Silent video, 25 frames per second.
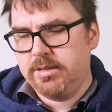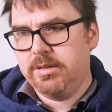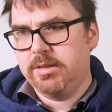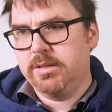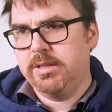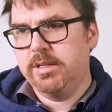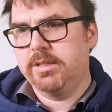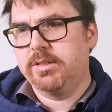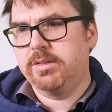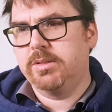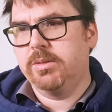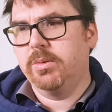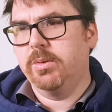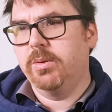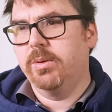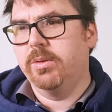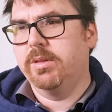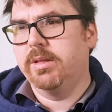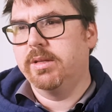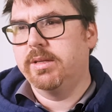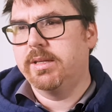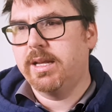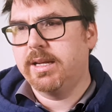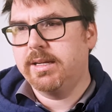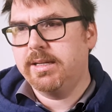this and
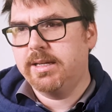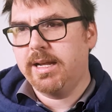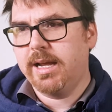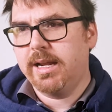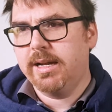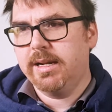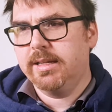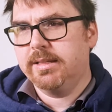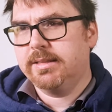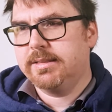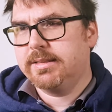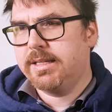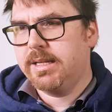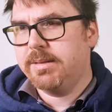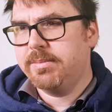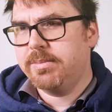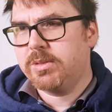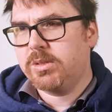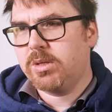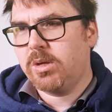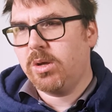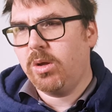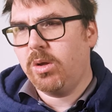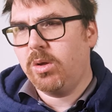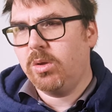the dead cat. It seems
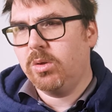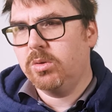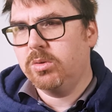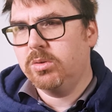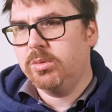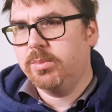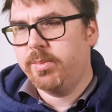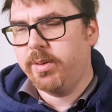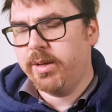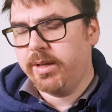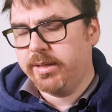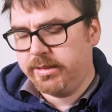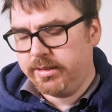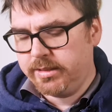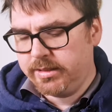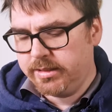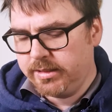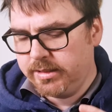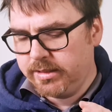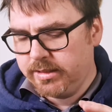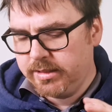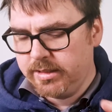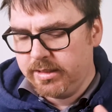to hold, but